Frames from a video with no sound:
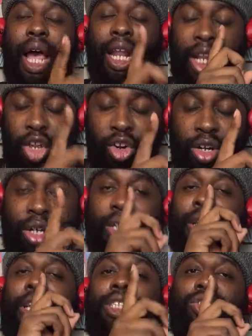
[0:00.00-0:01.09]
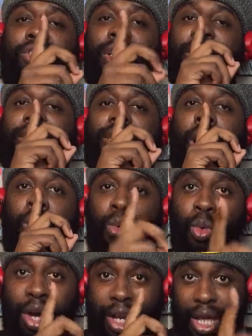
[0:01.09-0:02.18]
literally saw
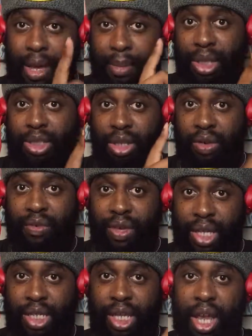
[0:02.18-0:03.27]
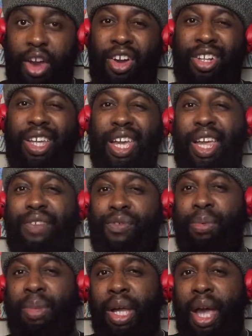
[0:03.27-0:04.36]
one image of his character
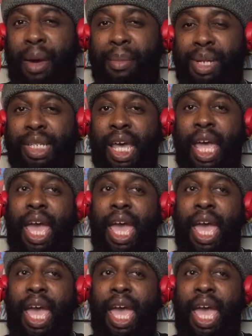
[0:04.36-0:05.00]
from the comics,